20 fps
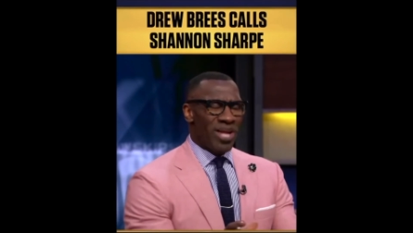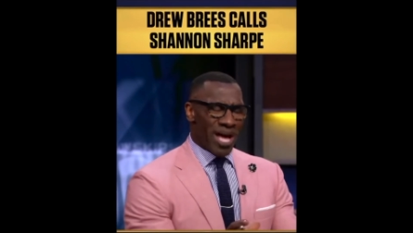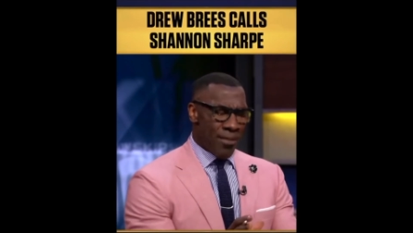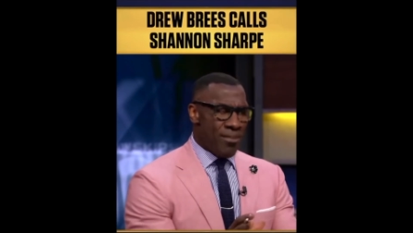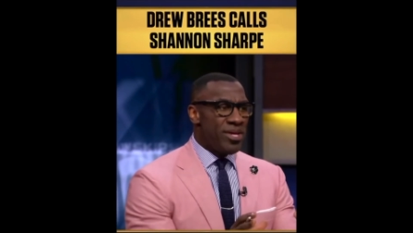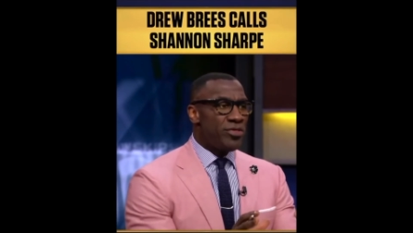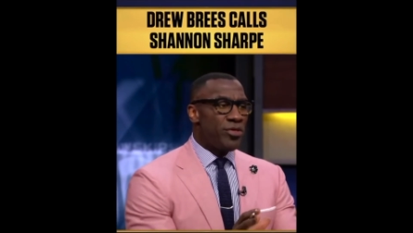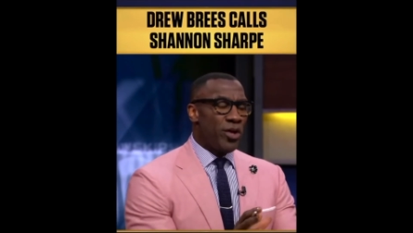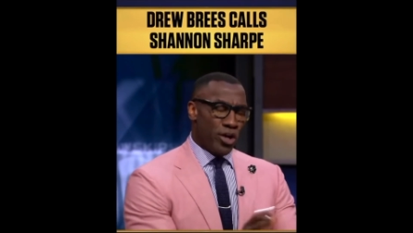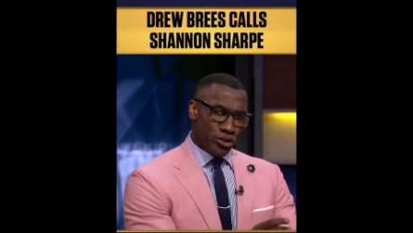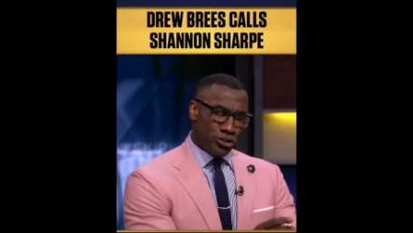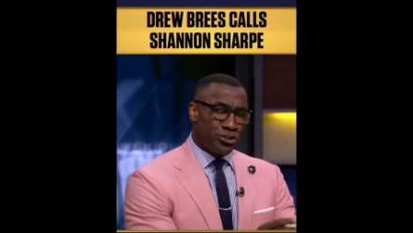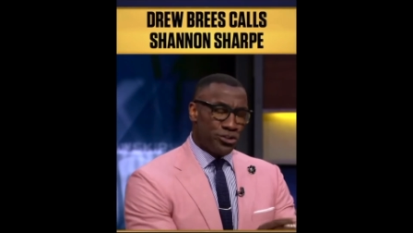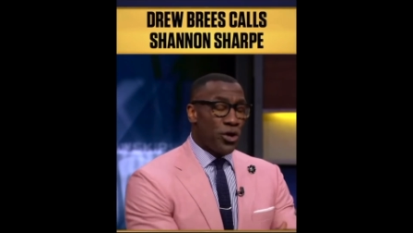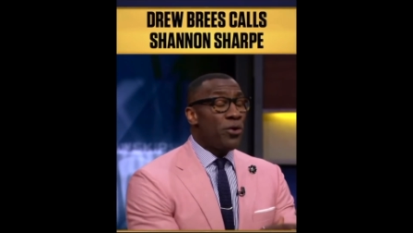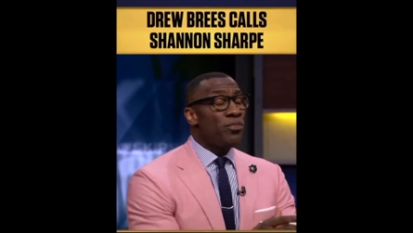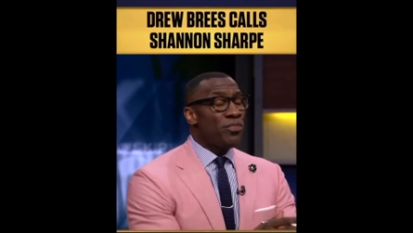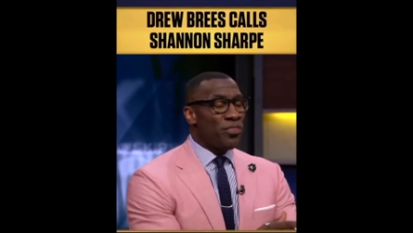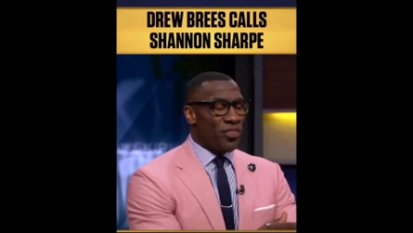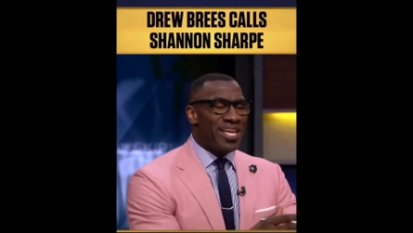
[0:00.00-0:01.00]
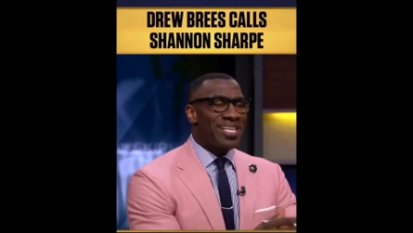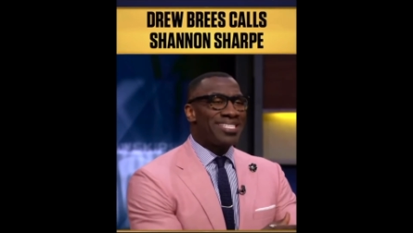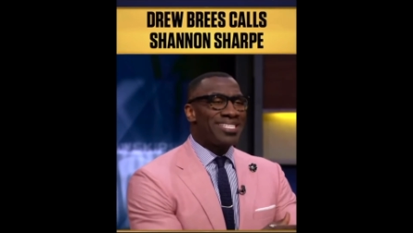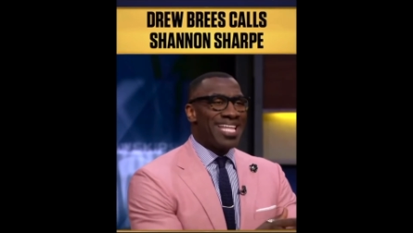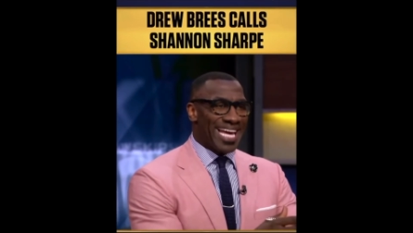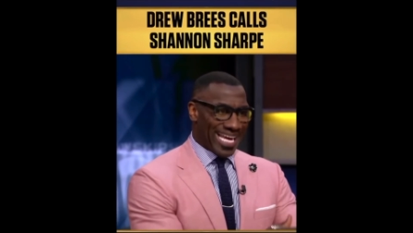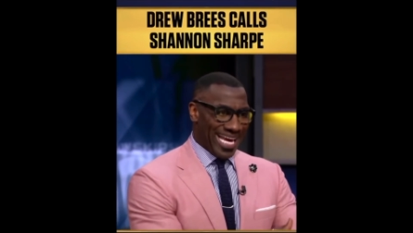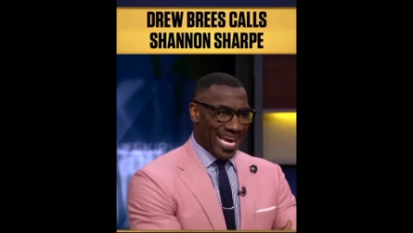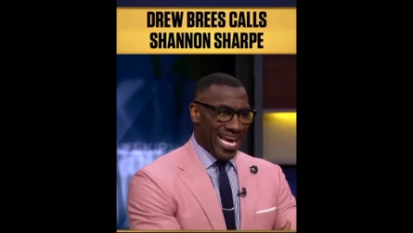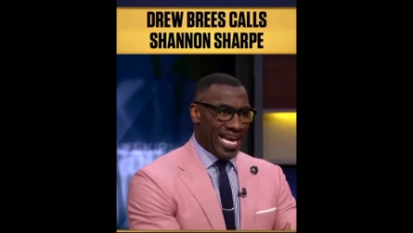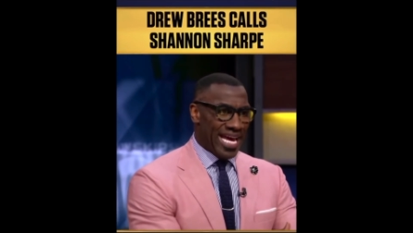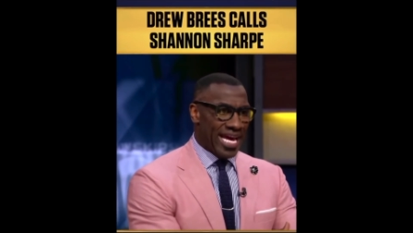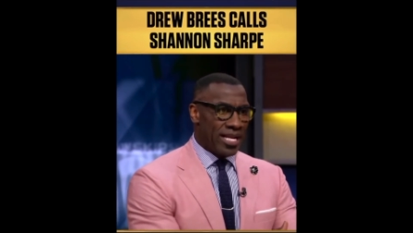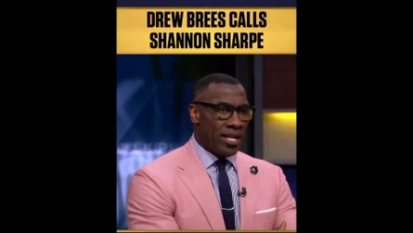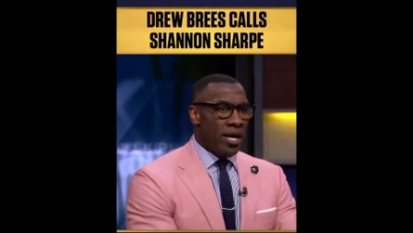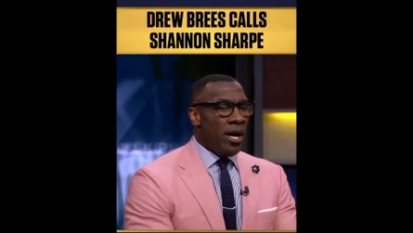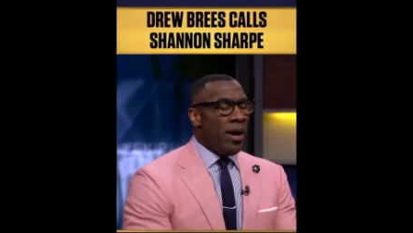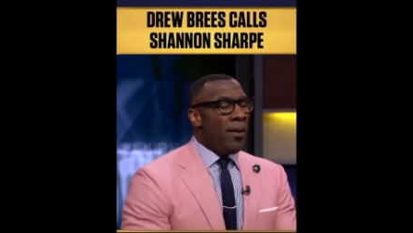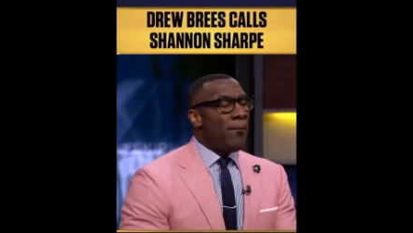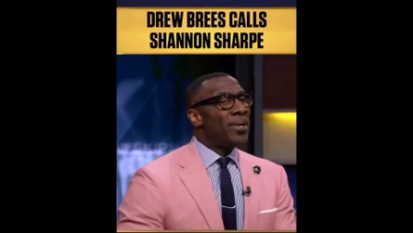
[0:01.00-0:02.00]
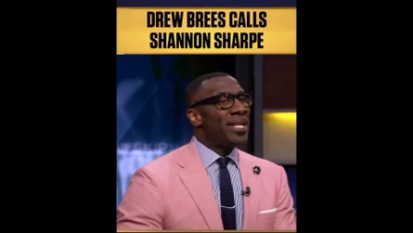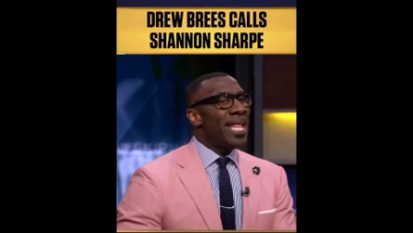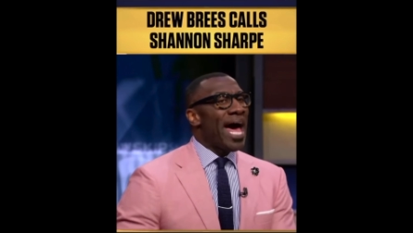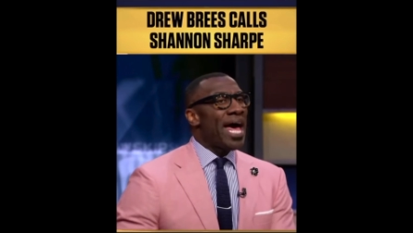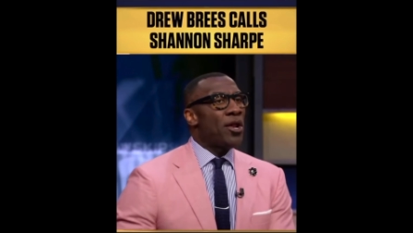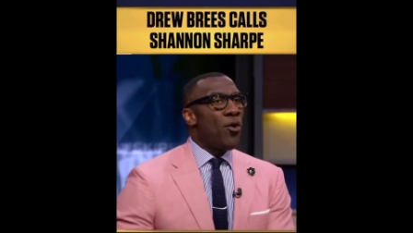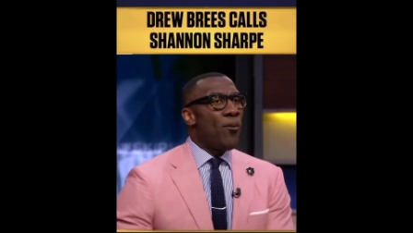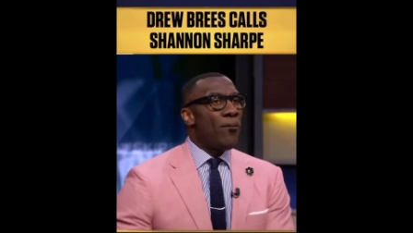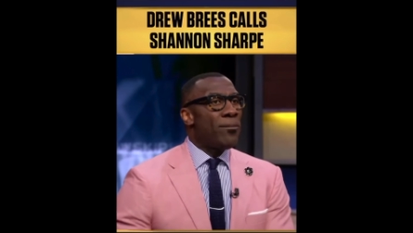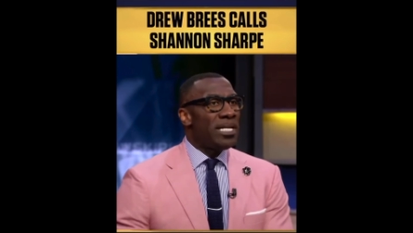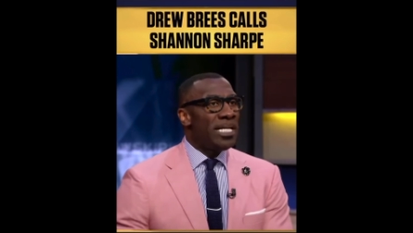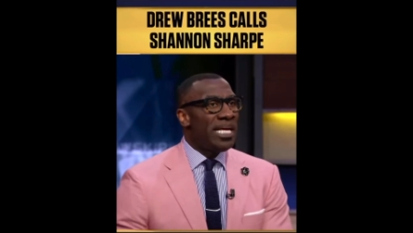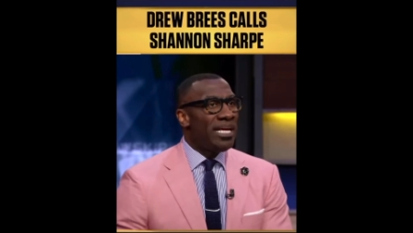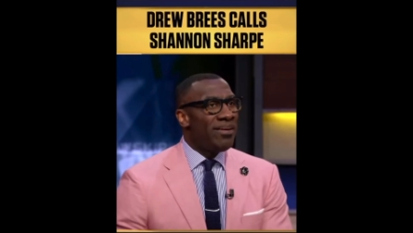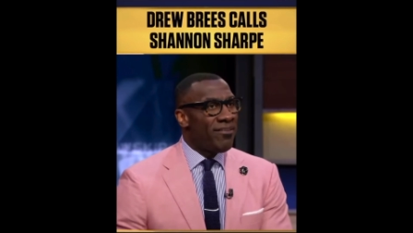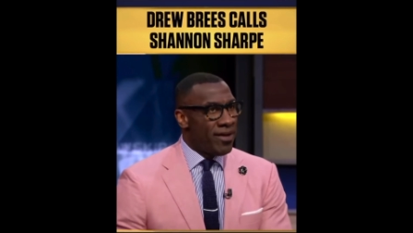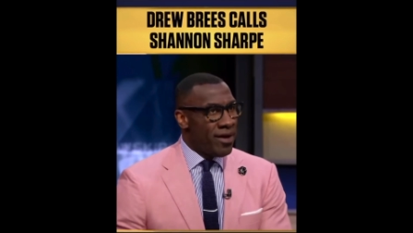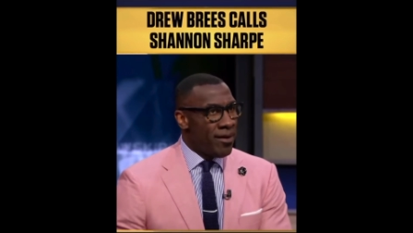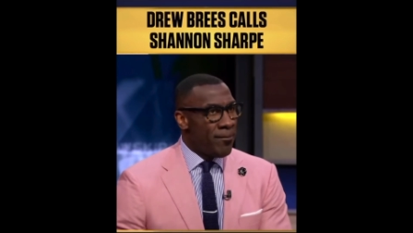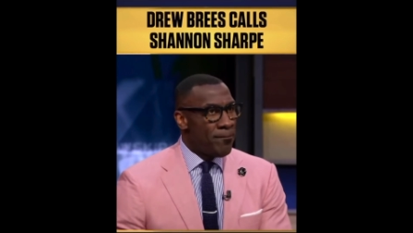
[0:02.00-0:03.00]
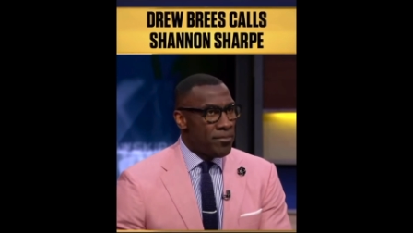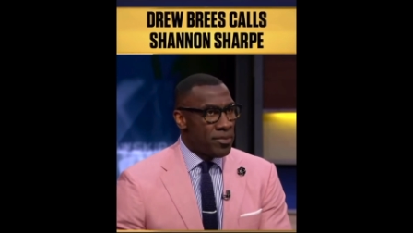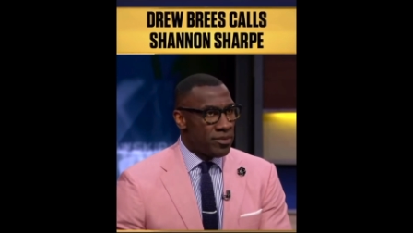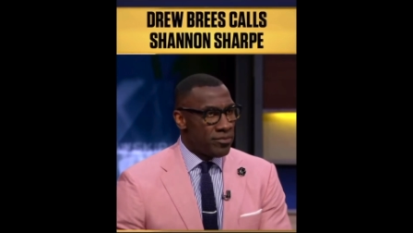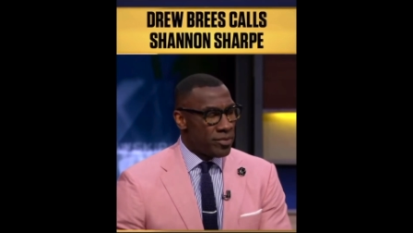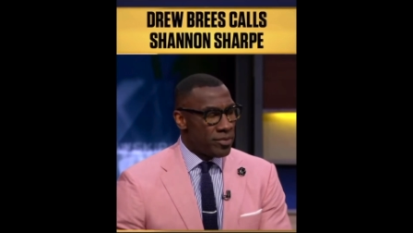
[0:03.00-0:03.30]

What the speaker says: I mean, there are certain things that can, but I don't believe him